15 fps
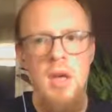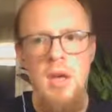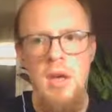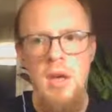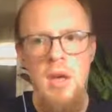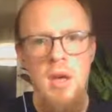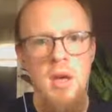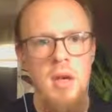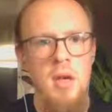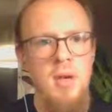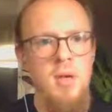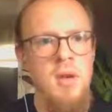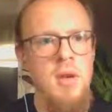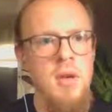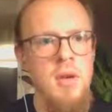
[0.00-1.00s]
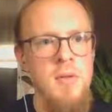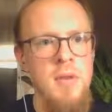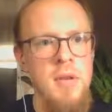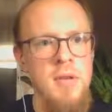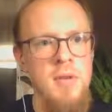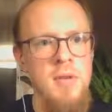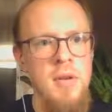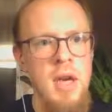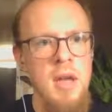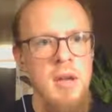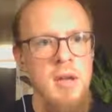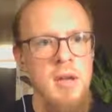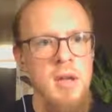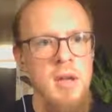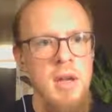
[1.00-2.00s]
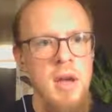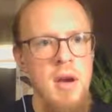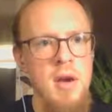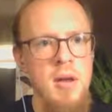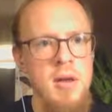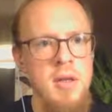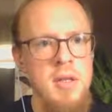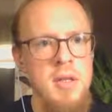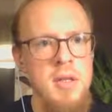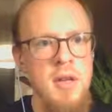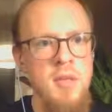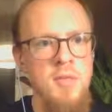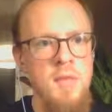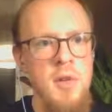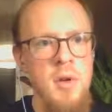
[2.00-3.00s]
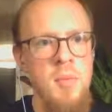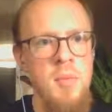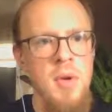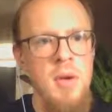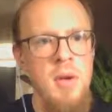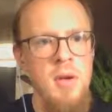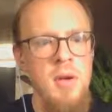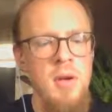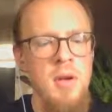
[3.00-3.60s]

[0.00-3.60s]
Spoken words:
You can note that you can declare stuff up here,